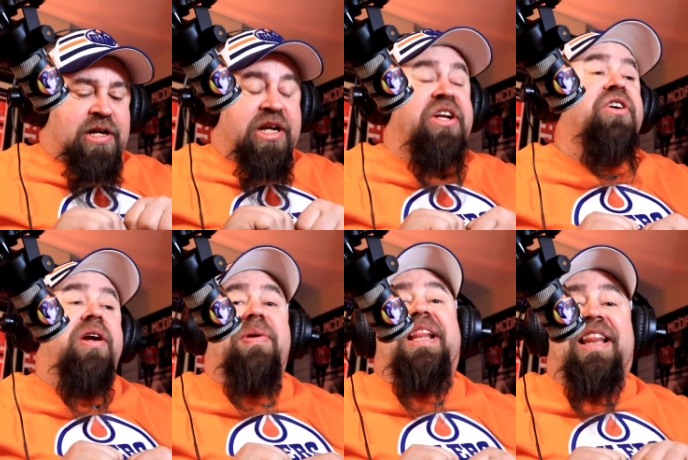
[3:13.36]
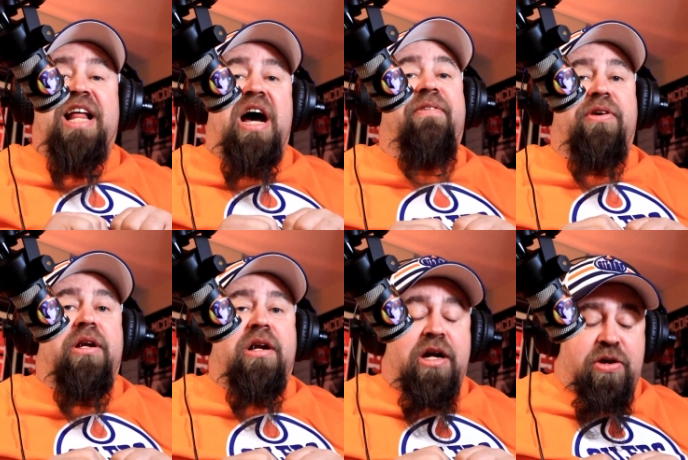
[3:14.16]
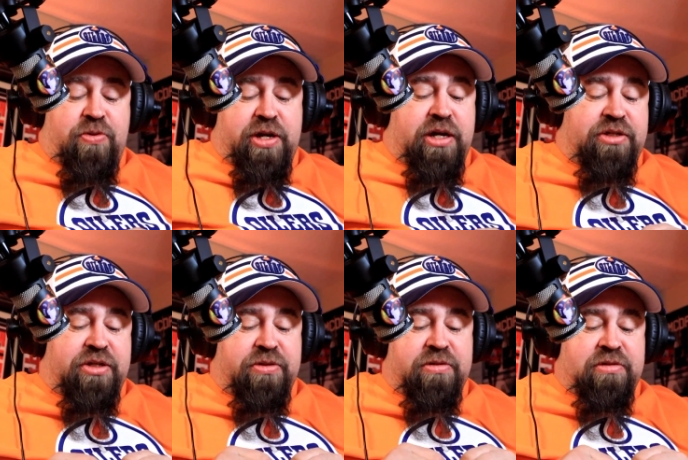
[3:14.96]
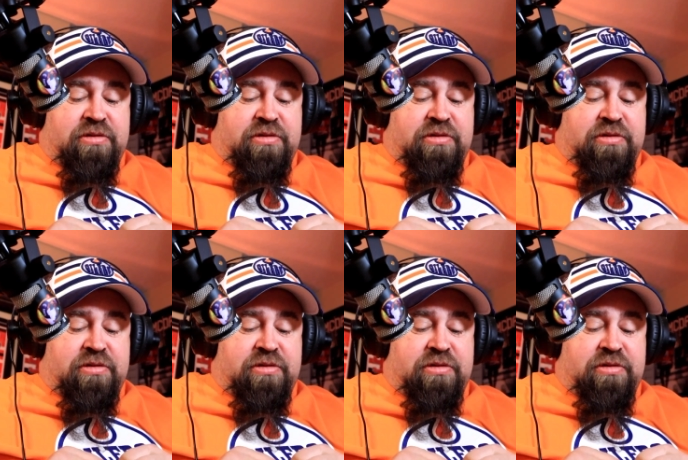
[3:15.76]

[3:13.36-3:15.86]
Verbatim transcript: And you're going to be laughing, and I know that too.